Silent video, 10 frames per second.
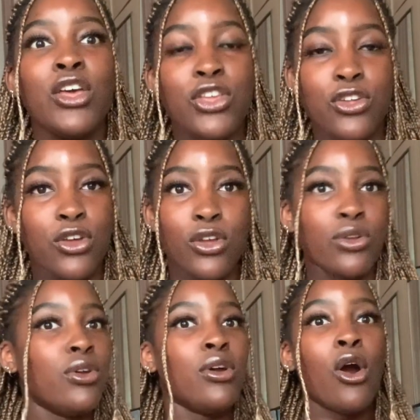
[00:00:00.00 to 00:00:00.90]
you know,
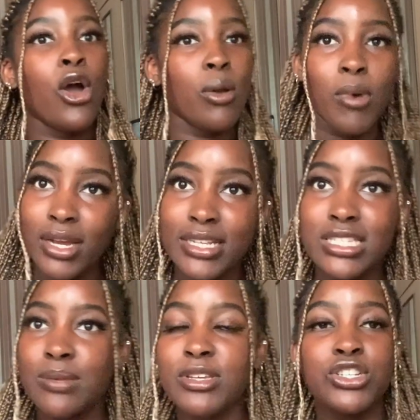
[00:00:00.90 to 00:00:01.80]
homework needs
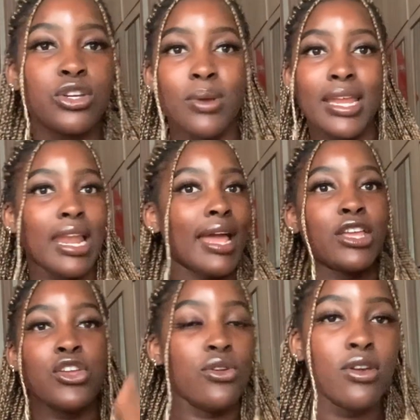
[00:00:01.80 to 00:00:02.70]
to be due in, like
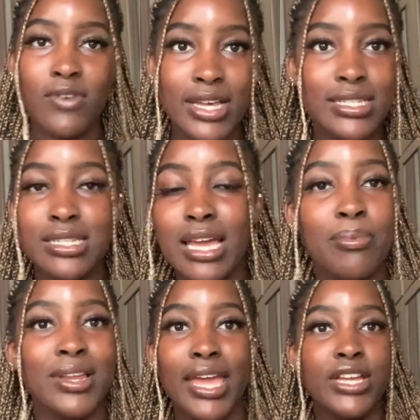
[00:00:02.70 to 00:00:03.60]
university
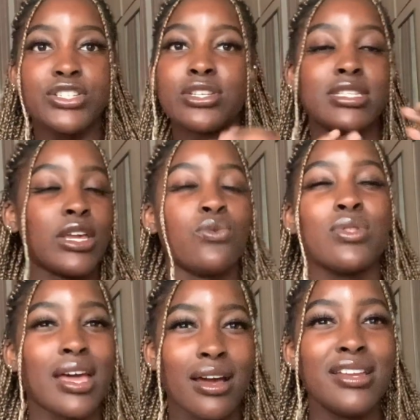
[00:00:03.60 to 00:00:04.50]
applications, like all
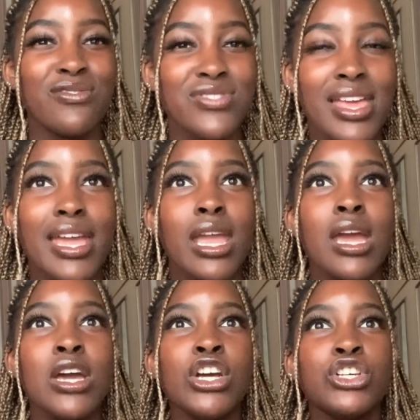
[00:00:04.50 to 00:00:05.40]
that kind of thing.
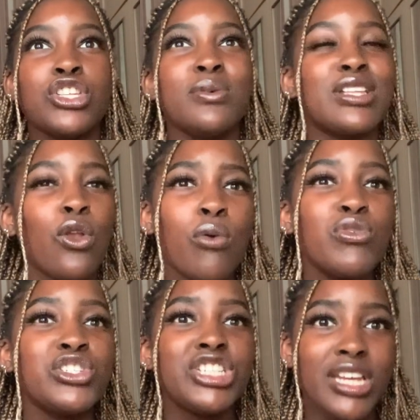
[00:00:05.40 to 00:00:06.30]
So it was a lot
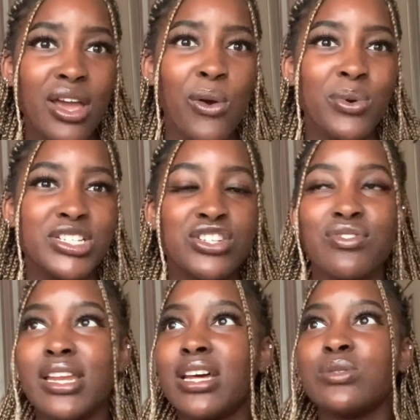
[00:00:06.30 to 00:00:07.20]
more chill, which is
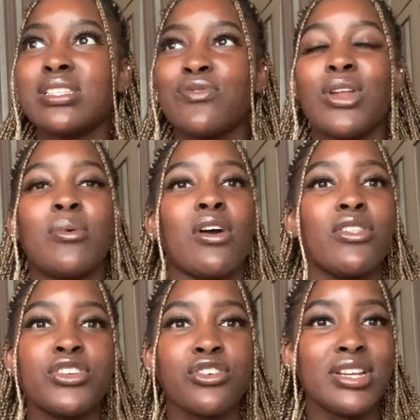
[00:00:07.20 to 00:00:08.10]
really nice. Whereas I felt like with
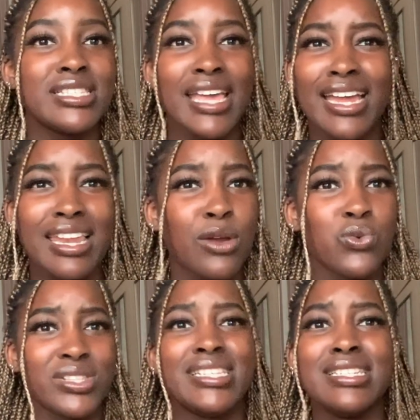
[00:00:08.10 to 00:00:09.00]
other degrees, they had like
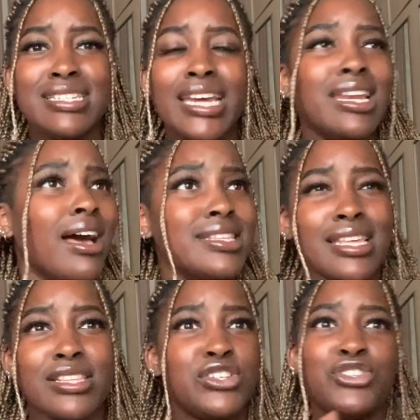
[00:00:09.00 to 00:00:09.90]
all these deadlines,
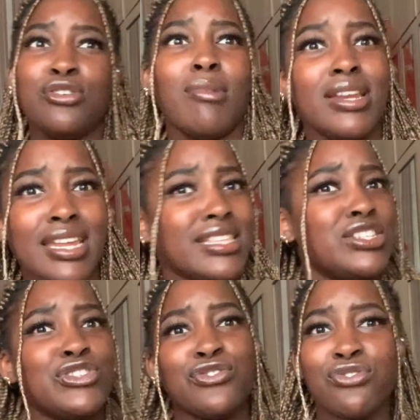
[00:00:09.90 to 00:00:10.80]
like this is due Monday,
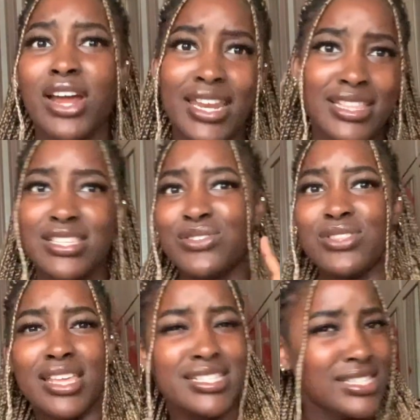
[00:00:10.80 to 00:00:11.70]
this is due Friday, this is due
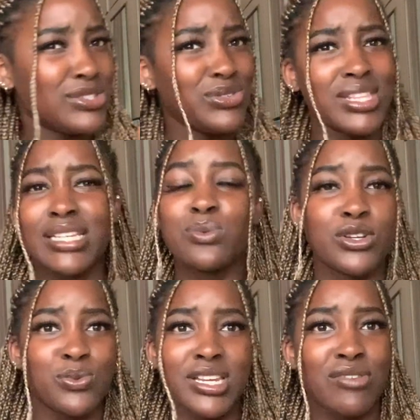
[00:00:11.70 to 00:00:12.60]
this is due this,
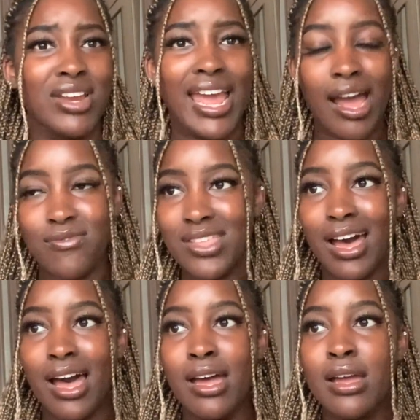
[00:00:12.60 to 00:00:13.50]
whereas we didn't really have that,